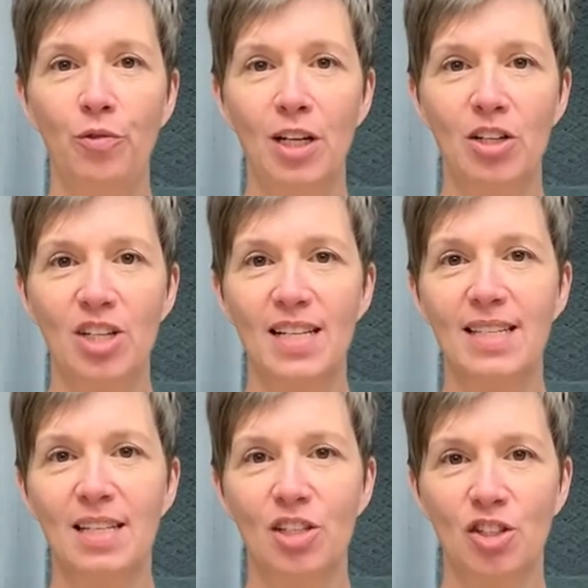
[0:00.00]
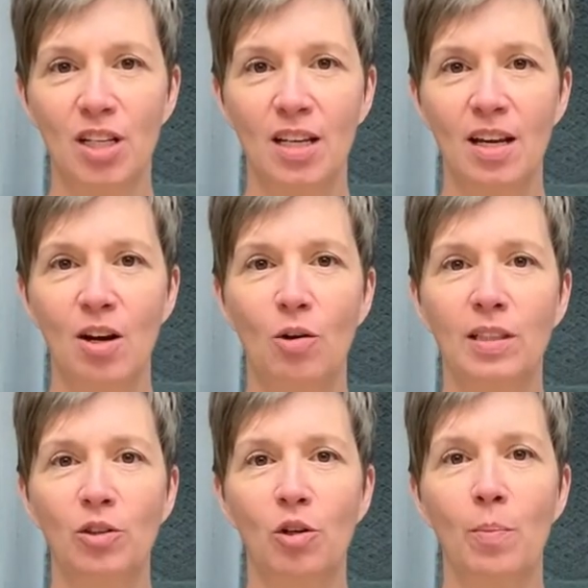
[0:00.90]
Once the gel coat has
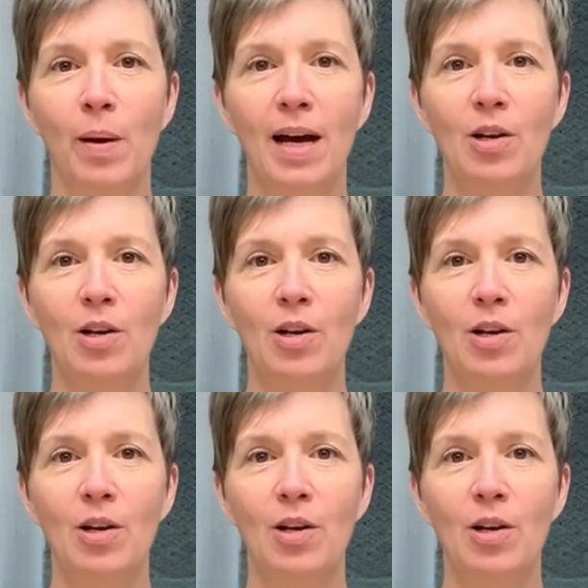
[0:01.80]
dried,